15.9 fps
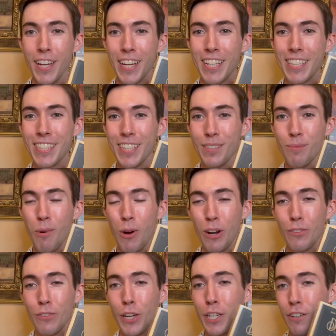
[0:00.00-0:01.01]
It's in more
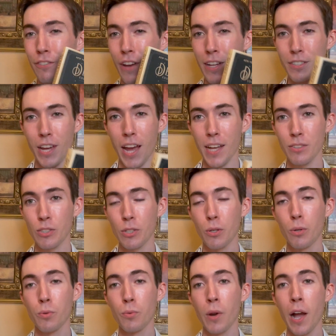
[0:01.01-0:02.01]
of like a
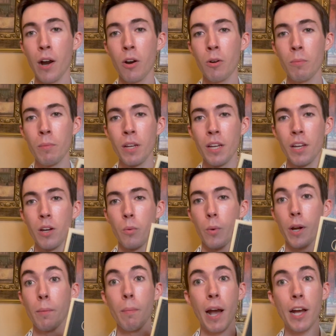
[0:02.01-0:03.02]
fantastical realm
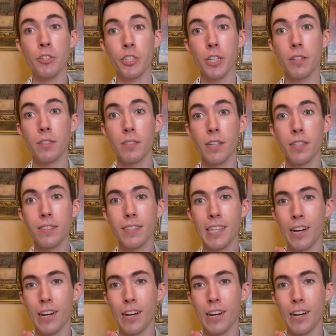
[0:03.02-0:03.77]
where magic exists.